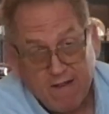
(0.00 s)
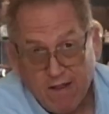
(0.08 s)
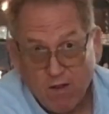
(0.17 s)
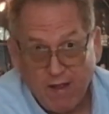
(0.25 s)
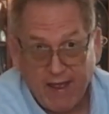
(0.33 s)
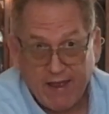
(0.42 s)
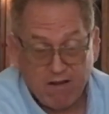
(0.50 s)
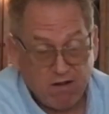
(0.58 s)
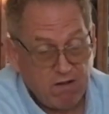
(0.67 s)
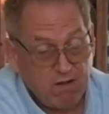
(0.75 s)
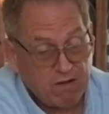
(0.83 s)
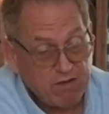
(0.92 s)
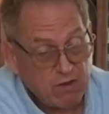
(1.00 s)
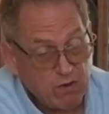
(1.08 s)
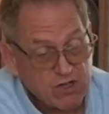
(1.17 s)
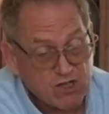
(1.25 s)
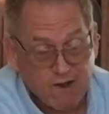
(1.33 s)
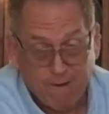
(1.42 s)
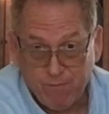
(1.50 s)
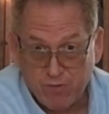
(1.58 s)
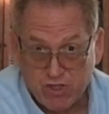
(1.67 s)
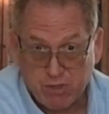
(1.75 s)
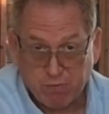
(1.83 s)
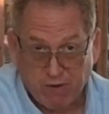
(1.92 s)
angle, which
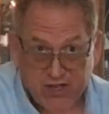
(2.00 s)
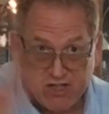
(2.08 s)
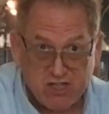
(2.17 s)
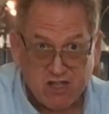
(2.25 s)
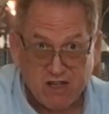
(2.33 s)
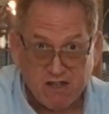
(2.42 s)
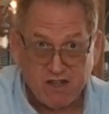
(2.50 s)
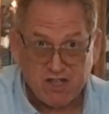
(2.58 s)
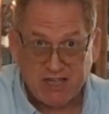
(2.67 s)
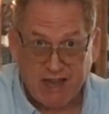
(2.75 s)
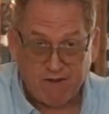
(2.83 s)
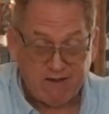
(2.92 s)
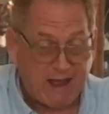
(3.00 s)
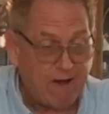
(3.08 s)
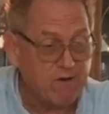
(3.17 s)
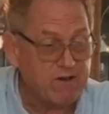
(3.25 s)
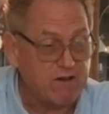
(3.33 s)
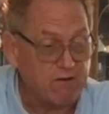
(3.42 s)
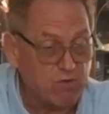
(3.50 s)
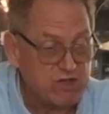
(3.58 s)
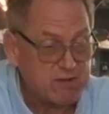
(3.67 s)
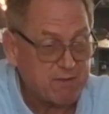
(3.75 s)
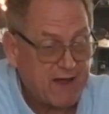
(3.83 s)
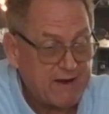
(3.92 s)
spreads the sound out with some
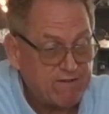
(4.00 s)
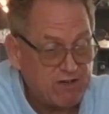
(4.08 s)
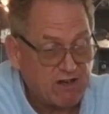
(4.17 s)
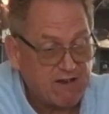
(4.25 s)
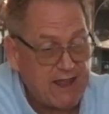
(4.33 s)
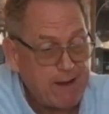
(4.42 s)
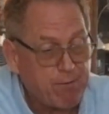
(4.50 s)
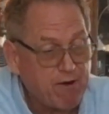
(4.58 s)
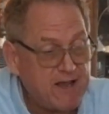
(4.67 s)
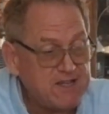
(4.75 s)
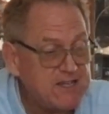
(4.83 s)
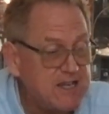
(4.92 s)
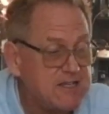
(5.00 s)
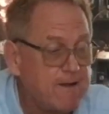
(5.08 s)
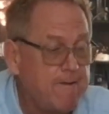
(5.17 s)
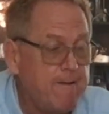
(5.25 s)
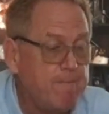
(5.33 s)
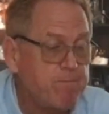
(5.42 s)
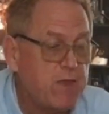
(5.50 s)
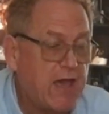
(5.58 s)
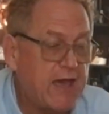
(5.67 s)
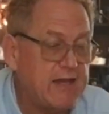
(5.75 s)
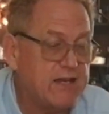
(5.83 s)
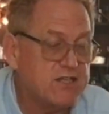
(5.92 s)
kind of a delay process. And
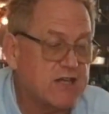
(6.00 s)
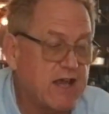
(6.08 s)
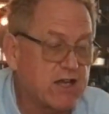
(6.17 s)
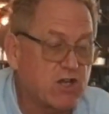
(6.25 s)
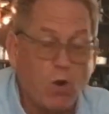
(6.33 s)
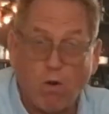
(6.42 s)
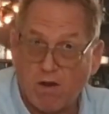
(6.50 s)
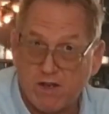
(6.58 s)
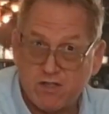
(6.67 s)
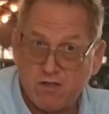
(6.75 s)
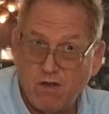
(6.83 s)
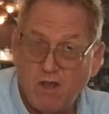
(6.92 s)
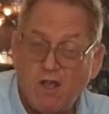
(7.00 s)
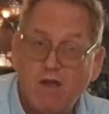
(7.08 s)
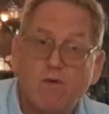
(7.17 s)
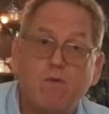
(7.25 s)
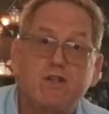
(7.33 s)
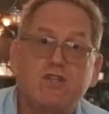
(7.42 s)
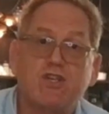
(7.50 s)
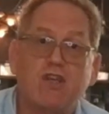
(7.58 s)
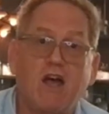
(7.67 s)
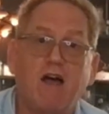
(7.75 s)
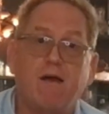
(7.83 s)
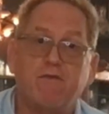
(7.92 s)
it's got chorus, which
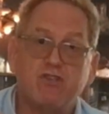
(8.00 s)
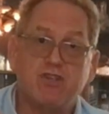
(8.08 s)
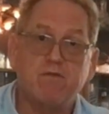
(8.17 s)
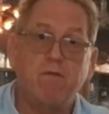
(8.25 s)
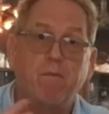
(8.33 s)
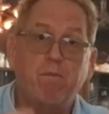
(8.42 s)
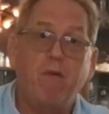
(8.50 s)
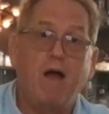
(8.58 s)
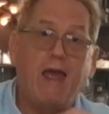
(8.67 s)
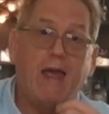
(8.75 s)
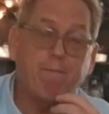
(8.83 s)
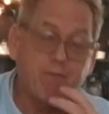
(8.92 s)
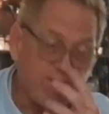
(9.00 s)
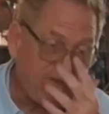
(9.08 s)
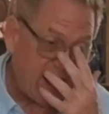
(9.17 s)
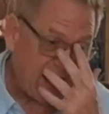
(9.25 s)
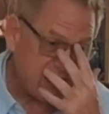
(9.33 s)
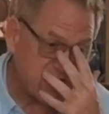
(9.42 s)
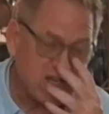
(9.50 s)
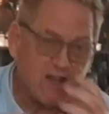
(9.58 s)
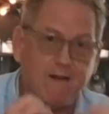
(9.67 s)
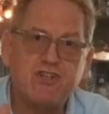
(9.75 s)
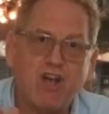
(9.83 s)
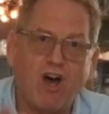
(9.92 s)
just amplifies the
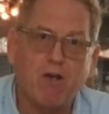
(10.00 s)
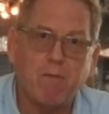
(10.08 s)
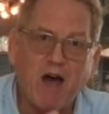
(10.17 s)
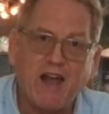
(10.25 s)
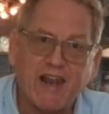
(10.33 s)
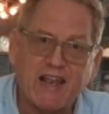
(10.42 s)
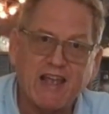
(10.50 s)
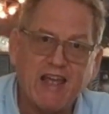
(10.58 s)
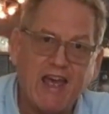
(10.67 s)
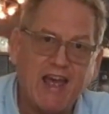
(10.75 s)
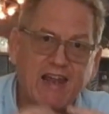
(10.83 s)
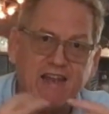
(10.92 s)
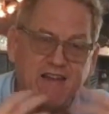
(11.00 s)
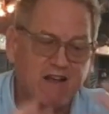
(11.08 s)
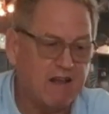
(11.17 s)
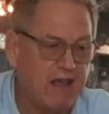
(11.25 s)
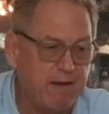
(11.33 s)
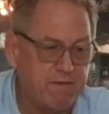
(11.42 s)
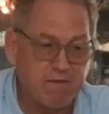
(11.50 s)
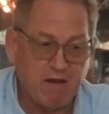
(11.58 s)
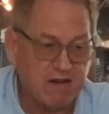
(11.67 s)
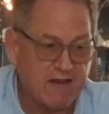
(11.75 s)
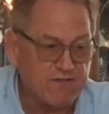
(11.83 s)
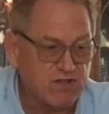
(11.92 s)
harmonic and
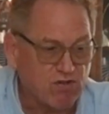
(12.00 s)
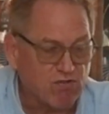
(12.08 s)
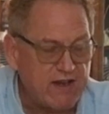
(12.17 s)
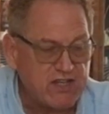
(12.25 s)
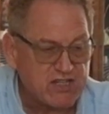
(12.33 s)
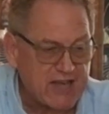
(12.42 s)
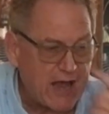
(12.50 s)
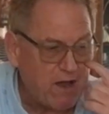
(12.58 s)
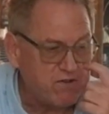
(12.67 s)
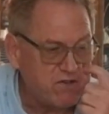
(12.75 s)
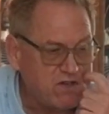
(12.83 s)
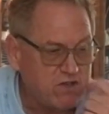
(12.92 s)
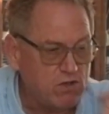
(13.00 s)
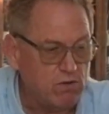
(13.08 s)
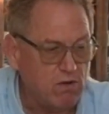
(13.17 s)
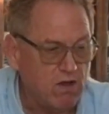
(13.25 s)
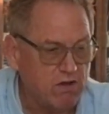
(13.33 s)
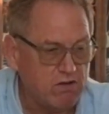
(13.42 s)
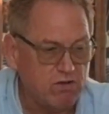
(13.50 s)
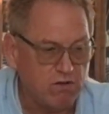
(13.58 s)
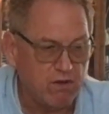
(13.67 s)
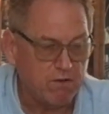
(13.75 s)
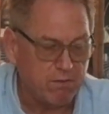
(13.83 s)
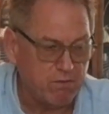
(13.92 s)
gives a great sound to
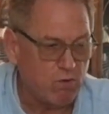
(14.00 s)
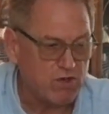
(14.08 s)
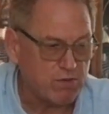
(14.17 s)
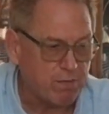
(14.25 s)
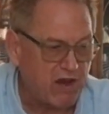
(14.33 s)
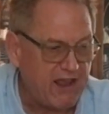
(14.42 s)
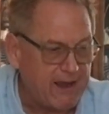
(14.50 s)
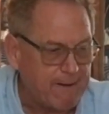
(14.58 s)
what you're playing.